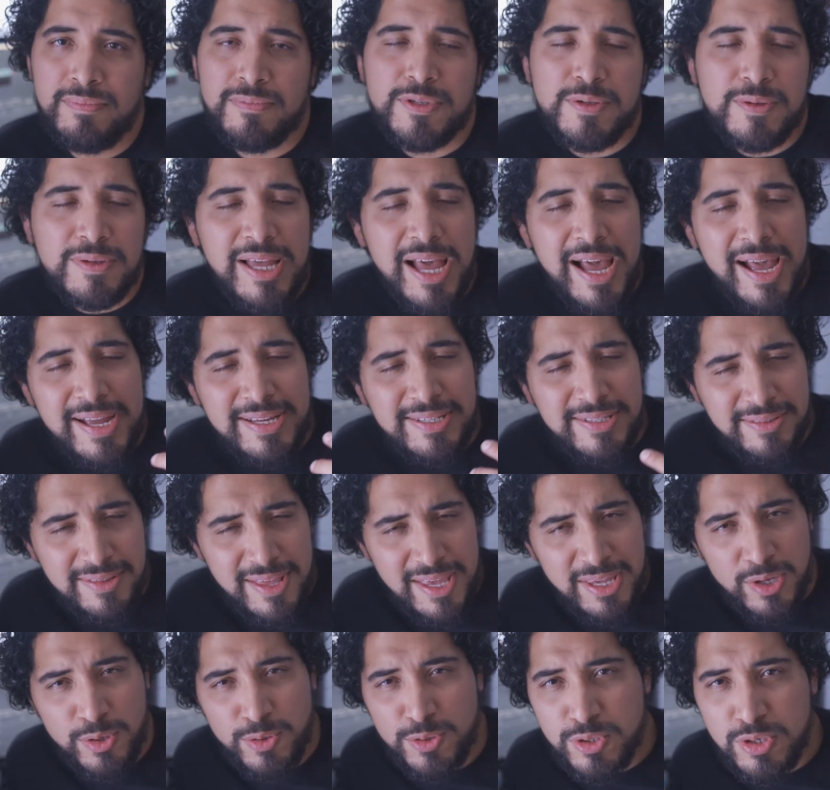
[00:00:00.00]
So guys,
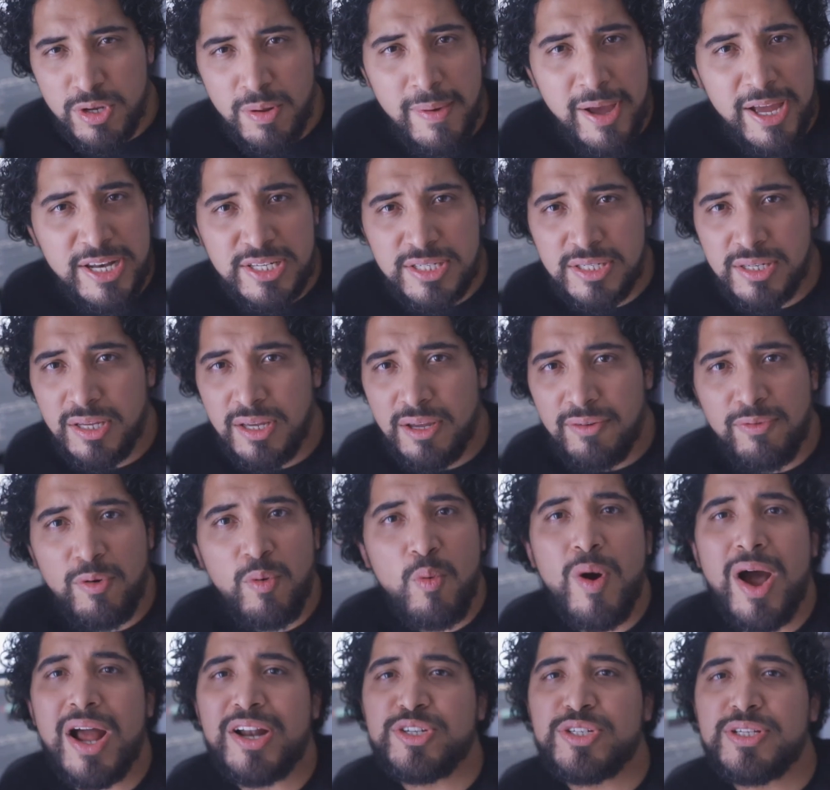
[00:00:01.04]
thank you so much for
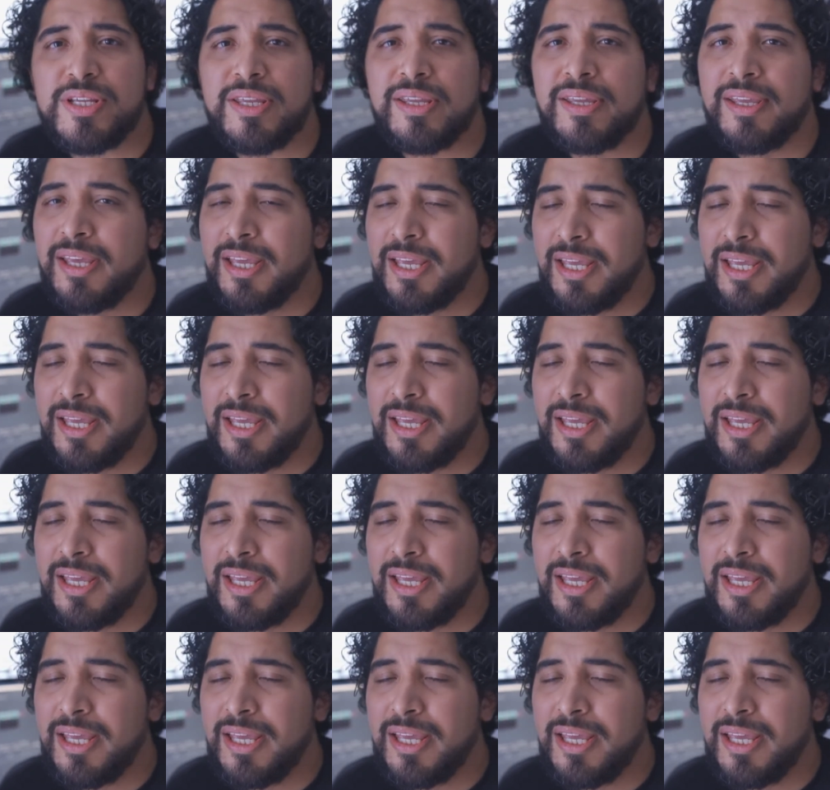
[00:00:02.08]
watching